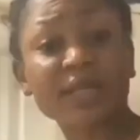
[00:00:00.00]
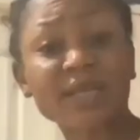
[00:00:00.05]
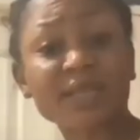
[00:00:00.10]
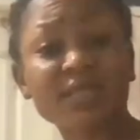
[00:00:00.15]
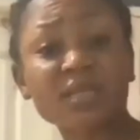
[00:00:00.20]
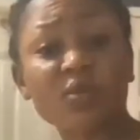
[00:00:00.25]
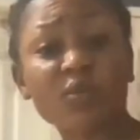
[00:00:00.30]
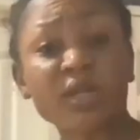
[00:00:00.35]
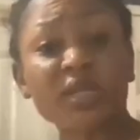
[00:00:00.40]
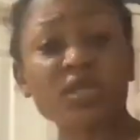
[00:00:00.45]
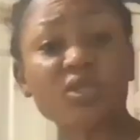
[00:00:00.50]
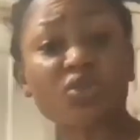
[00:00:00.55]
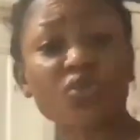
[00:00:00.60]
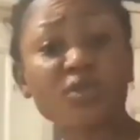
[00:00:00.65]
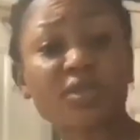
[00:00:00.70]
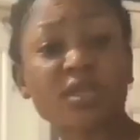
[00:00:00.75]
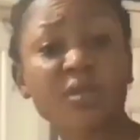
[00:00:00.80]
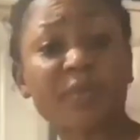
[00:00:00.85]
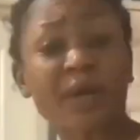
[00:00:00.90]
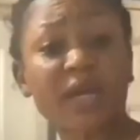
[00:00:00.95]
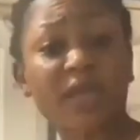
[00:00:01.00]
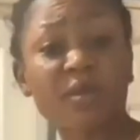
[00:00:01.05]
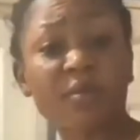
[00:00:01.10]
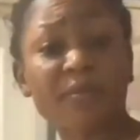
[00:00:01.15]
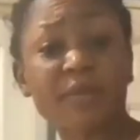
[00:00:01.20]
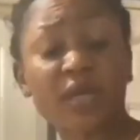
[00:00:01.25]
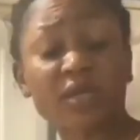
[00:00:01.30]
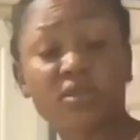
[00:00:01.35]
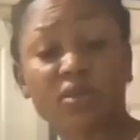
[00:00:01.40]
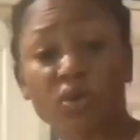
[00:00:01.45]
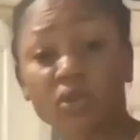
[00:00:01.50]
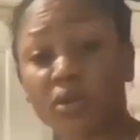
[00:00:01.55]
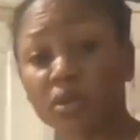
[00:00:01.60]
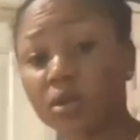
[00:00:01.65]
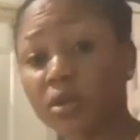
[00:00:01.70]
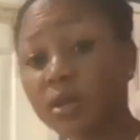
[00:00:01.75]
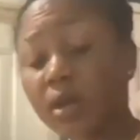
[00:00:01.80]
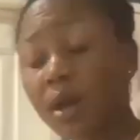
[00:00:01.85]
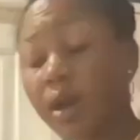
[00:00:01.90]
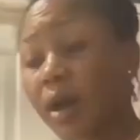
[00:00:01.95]
that someone is using my image on
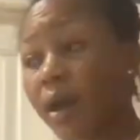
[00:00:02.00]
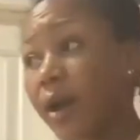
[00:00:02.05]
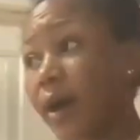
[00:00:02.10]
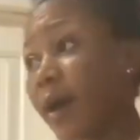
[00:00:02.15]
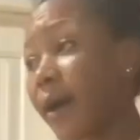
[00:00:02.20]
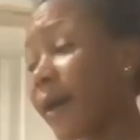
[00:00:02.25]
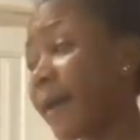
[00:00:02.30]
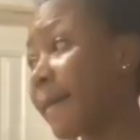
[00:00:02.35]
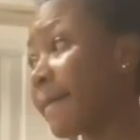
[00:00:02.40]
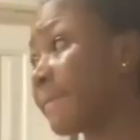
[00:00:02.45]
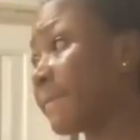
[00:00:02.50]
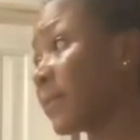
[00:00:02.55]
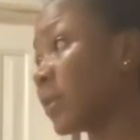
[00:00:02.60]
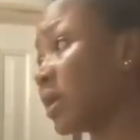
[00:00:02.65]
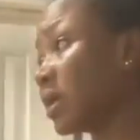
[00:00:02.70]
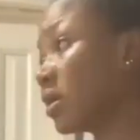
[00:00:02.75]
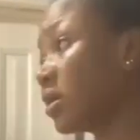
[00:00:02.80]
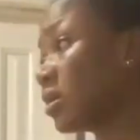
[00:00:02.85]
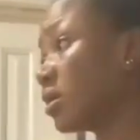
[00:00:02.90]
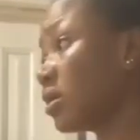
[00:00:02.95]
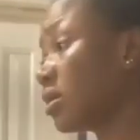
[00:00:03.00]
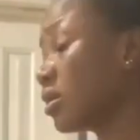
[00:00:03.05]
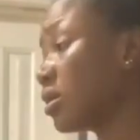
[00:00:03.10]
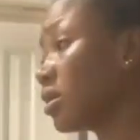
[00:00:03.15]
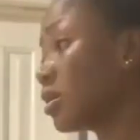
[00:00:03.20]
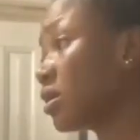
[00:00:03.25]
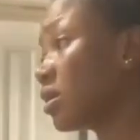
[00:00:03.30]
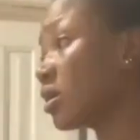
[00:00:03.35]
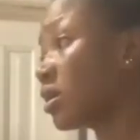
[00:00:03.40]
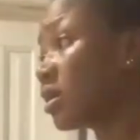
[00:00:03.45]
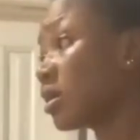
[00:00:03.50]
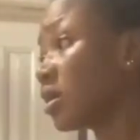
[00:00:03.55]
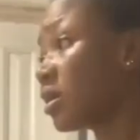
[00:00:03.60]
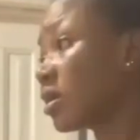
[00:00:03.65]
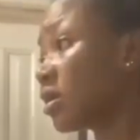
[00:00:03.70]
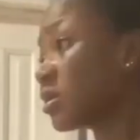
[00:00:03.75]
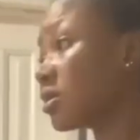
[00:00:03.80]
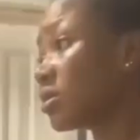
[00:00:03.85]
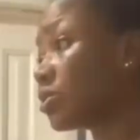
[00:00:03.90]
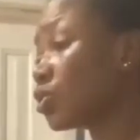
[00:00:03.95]
um,
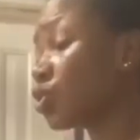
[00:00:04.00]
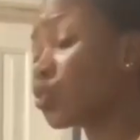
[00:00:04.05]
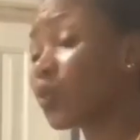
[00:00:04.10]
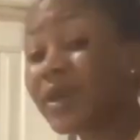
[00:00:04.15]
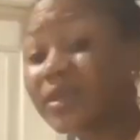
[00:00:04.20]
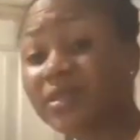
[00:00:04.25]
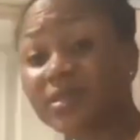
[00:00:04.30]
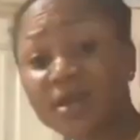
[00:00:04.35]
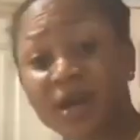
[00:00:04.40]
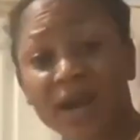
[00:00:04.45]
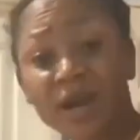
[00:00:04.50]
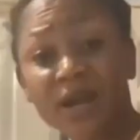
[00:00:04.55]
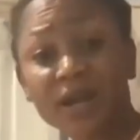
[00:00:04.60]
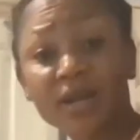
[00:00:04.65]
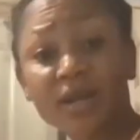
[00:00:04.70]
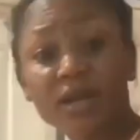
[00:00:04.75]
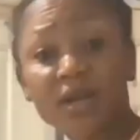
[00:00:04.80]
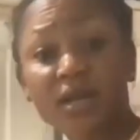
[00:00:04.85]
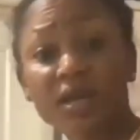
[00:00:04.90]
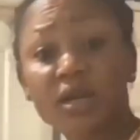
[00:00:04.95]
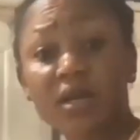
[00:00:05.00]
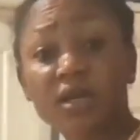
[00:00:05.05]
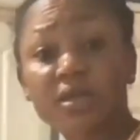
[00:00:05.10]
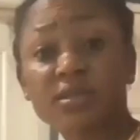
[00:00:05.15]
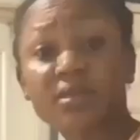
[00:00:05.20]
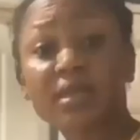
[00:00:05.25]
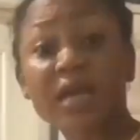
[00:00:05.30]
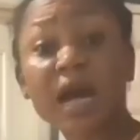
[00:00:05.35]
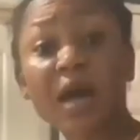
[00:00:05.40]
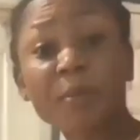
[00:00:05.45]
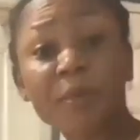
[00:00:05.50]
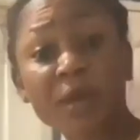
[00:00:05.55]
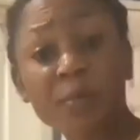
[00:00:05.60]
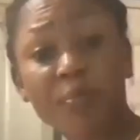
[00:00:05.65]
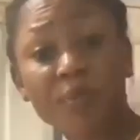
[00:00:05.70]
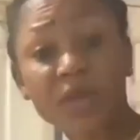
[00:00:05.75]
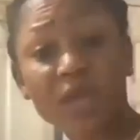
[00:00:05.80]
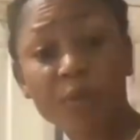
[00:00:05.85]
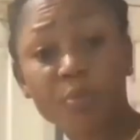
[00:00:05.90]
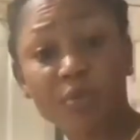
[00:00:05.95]
Twitter,
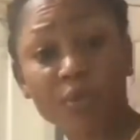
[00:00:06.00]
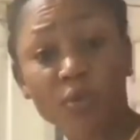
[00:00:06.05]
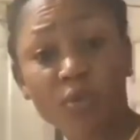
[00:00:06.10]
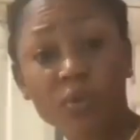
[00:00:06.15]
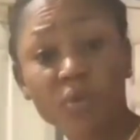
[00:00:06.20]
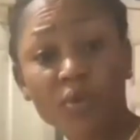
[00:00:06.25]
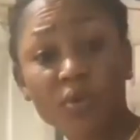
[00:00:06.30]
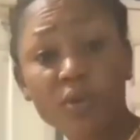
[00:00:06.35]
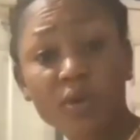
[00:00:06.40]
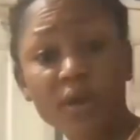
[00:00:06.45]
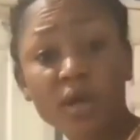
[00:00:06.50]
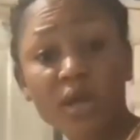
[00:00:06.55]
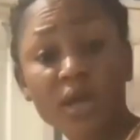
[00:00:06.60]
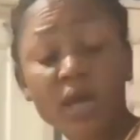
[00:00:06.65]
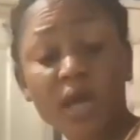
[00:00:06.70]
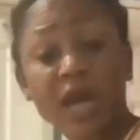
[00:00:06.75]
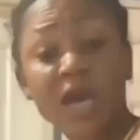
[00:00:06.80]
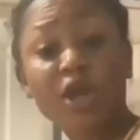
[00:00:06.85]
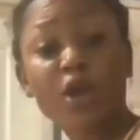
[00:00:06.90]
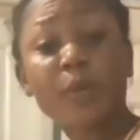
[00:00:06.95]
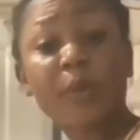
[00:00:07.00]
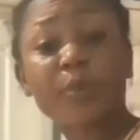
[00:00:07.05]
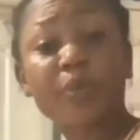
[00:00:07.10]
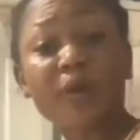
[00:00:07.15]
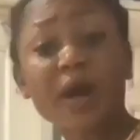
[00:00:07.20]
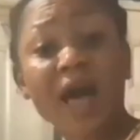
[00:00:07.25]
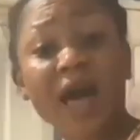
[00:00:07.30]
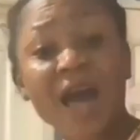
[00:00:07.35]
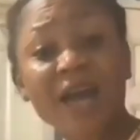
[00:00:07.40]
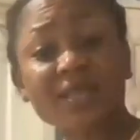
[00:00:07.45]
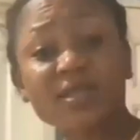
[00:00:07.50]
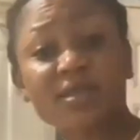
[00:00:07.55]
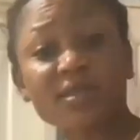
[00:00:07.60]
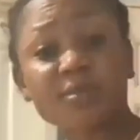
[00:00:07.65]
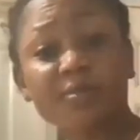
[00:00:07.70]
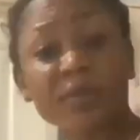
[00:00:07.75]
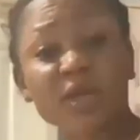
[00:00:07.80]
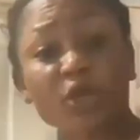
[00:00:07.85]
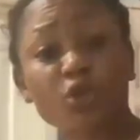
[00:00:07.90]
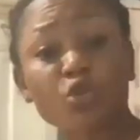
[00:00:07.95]
scamming people. And you people asked
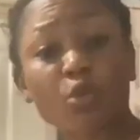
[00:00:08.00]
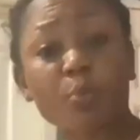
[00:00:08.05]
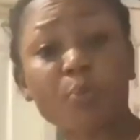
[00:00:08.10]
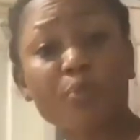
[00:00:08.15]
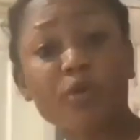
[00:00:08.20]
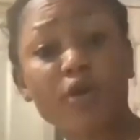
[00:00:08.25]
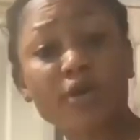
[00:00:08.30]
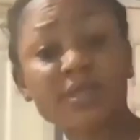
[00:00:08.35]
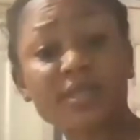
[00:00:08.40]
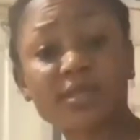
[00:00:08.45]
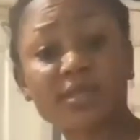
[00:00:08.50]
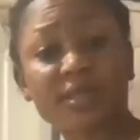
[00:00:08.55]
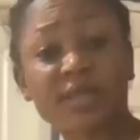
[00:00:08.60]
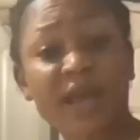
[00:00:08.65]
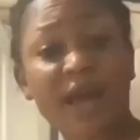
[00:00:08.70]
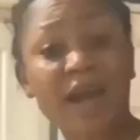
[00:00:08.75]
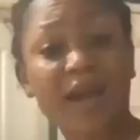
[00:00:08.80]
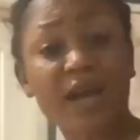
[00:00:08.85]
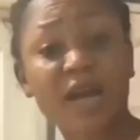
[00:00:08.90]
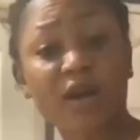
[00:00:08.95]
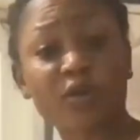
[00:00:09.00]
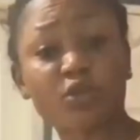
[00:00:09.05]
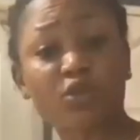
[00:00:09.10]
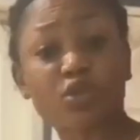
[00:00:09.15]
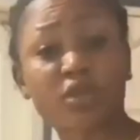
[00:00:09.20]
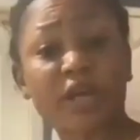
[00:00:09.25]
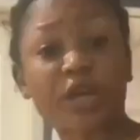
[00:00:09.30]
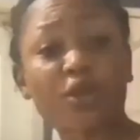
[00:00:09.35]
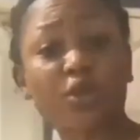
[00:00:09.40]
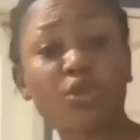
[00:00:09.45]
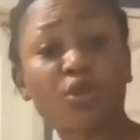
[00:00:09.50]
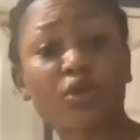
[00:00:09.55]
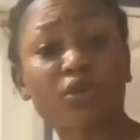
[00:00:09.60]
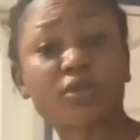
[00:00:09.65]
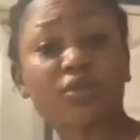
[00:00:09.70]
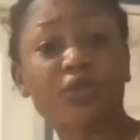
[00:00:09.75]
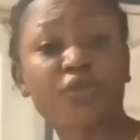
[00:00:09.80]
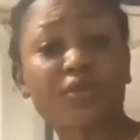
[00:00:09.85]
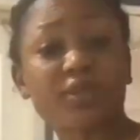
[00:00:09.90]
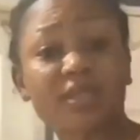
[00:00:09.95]
me to post the account so that you know,
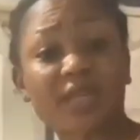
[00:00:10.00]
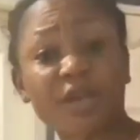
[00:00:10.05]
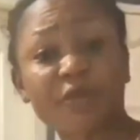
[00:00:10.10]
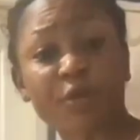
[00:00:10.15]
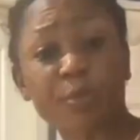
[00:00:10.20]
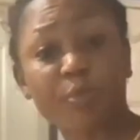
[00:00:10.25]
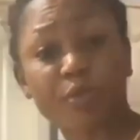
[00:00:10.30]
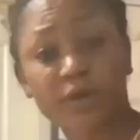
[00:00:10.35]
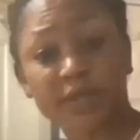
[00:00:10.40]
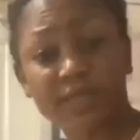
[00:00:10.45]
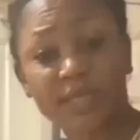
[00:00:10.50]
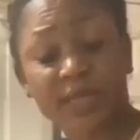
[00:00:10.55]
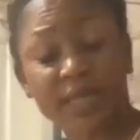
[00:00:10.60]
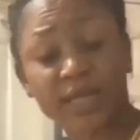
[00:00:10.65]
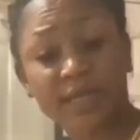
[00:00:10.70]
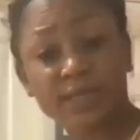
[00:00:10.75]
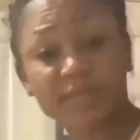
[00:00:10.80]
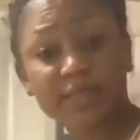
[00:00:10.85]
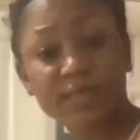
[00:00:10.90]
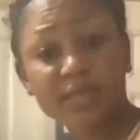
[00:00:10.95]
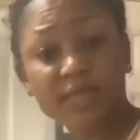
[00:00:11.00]
so you start reporting it.